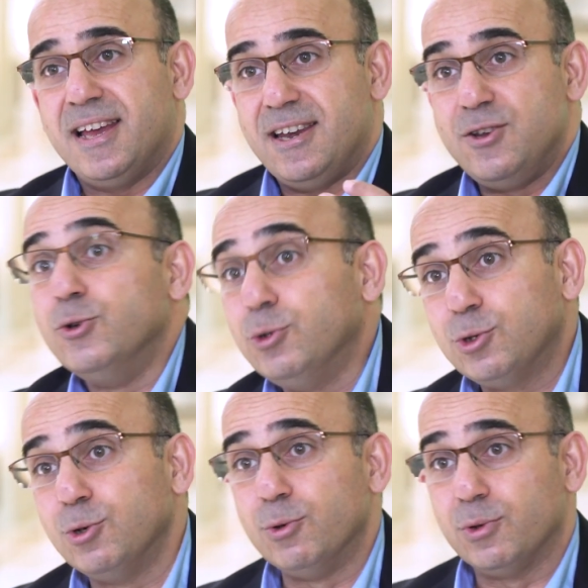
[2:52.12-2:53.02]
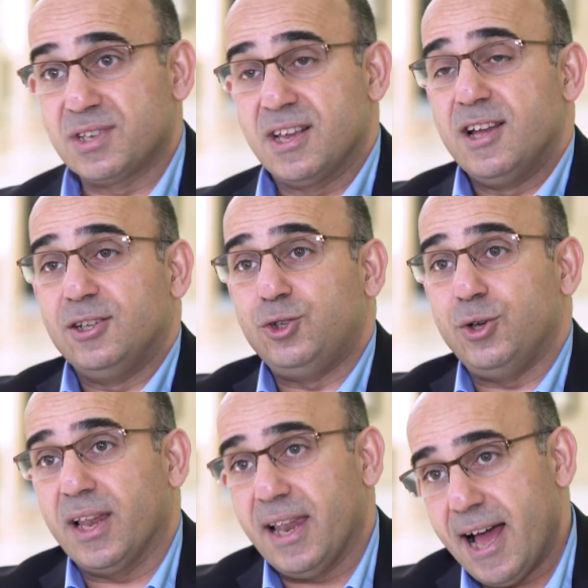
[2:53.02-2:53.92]
new tools
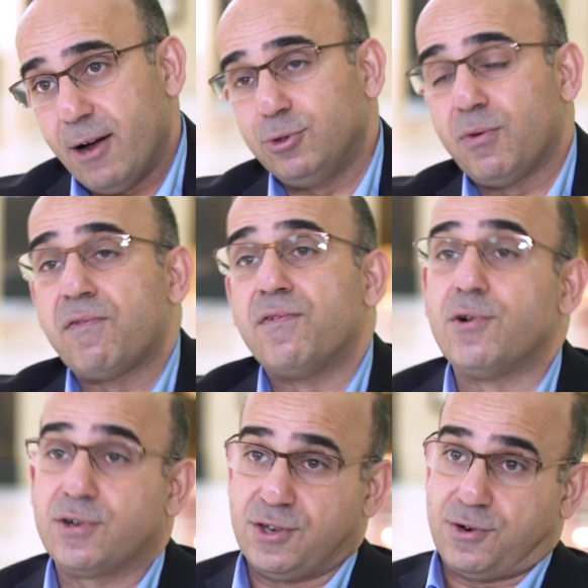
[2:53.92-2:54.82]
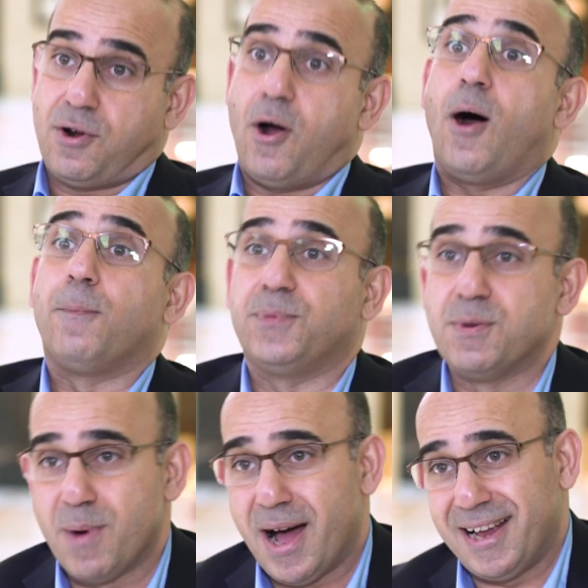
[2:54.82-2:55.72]
to allow to further
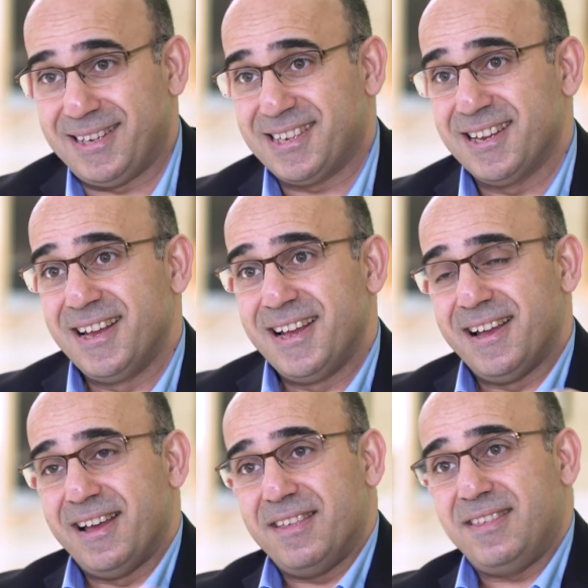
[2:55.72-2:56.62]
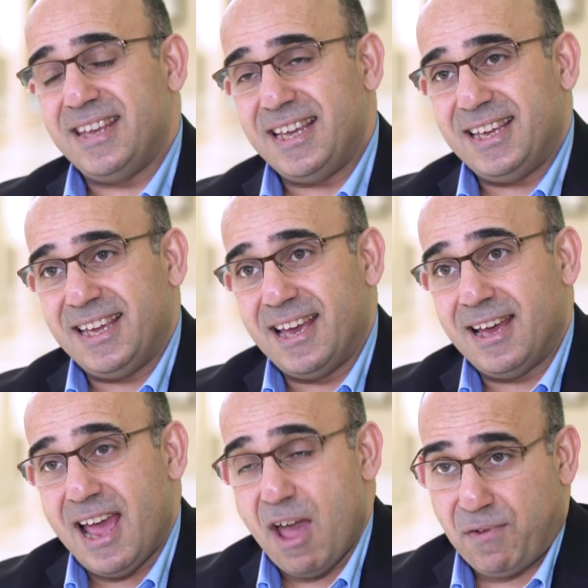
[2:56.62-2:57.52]
optimize the
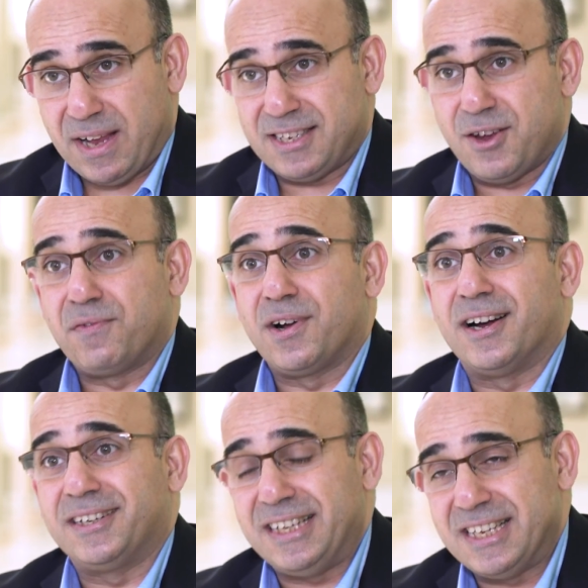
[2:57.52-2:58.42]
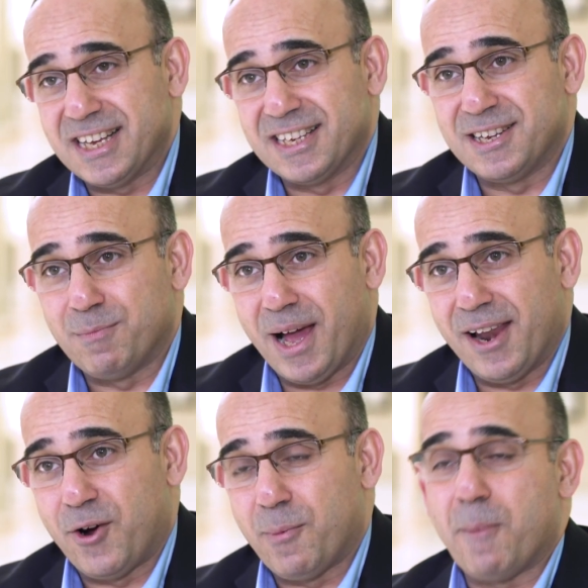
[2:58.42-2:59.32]
efficacy of CAR T-cells in
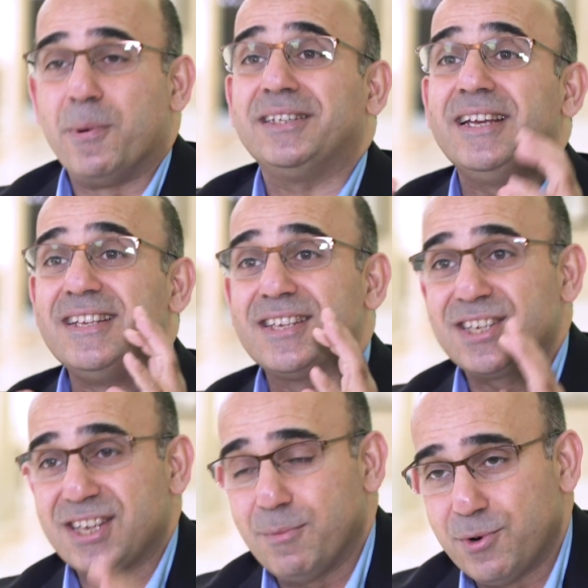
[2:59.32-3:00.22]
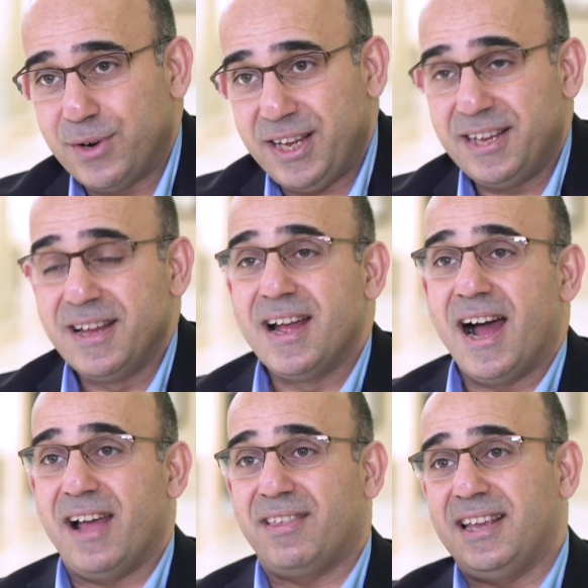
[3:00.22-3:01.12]
myeloma. But in summary,
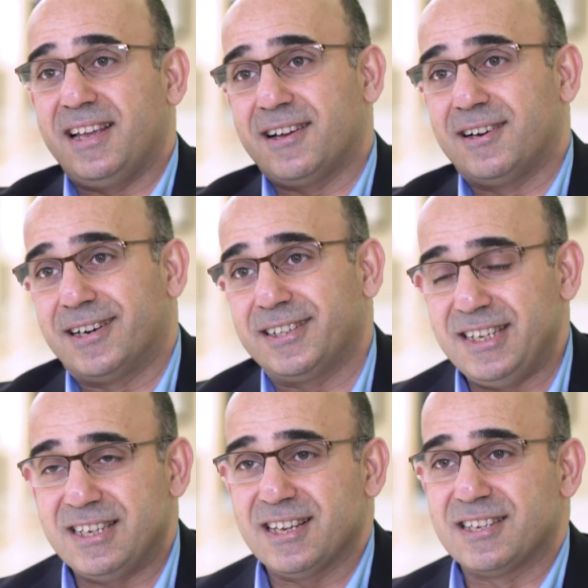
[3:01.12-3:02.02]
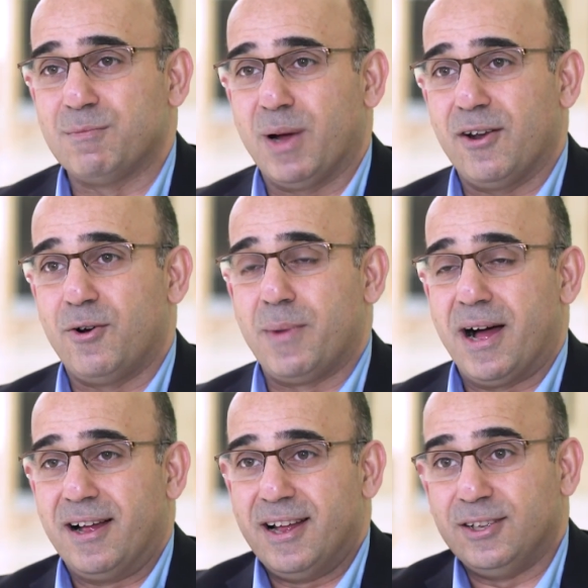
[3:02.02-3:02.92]
I think CAR T-cells in
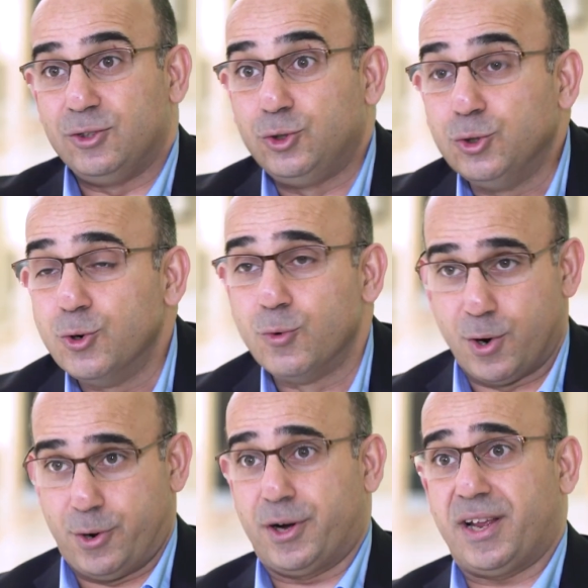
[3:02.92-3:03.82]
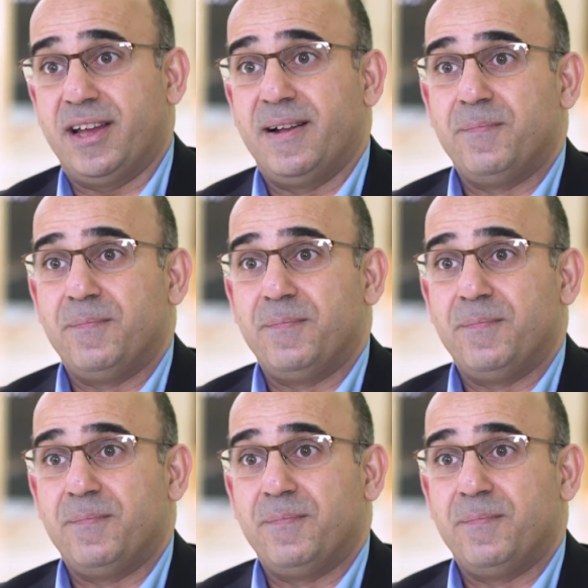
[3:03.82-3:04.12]
myeloma do work,